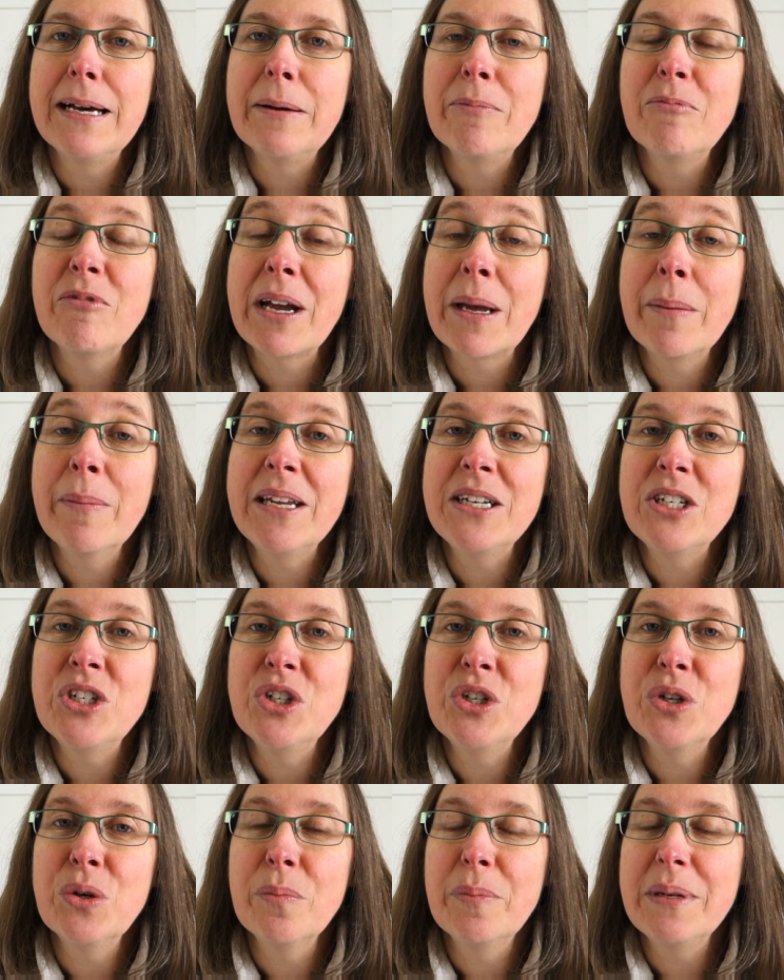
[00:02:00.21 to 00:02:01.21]
recommend
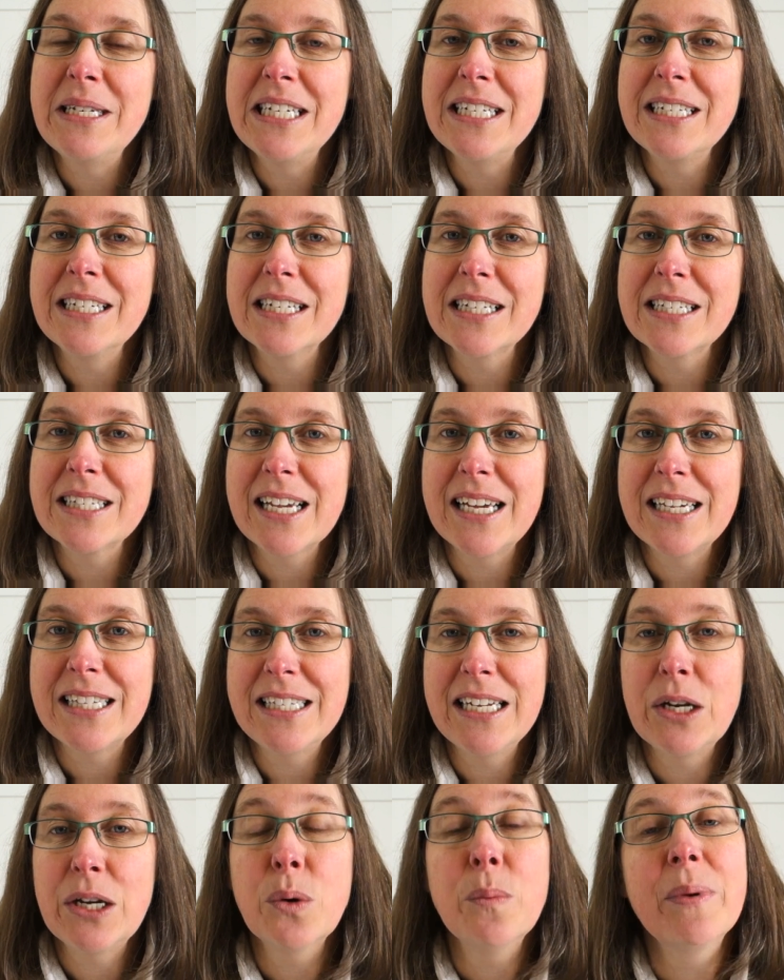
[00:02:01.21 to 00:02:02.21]
to you a particular size
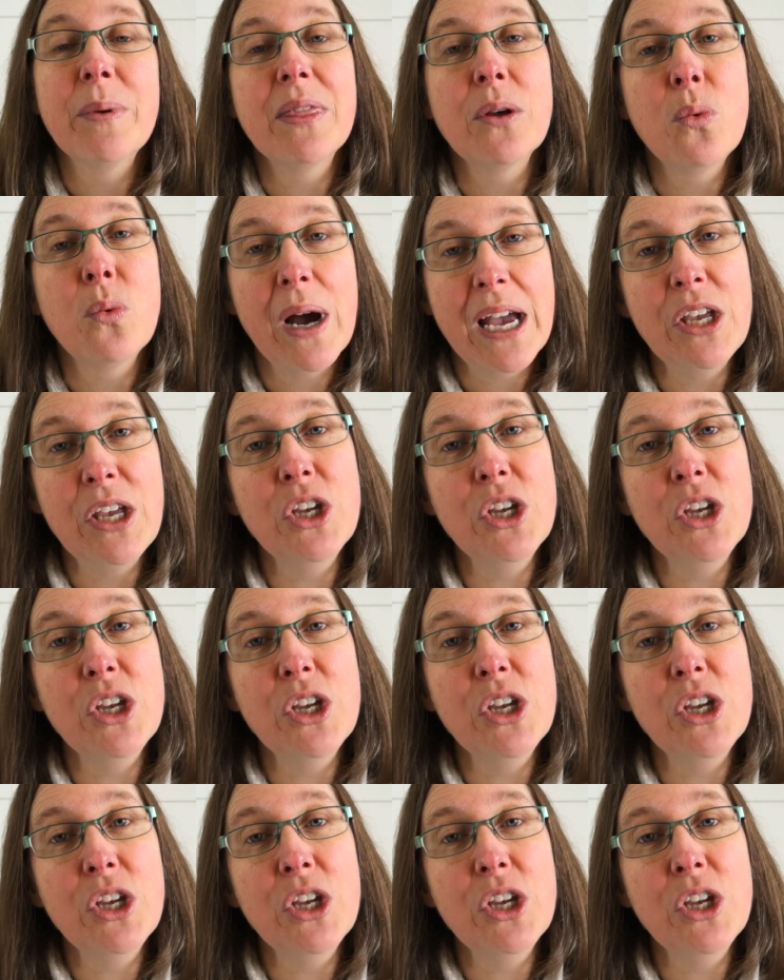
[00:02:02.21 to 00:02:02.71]
needle, but the way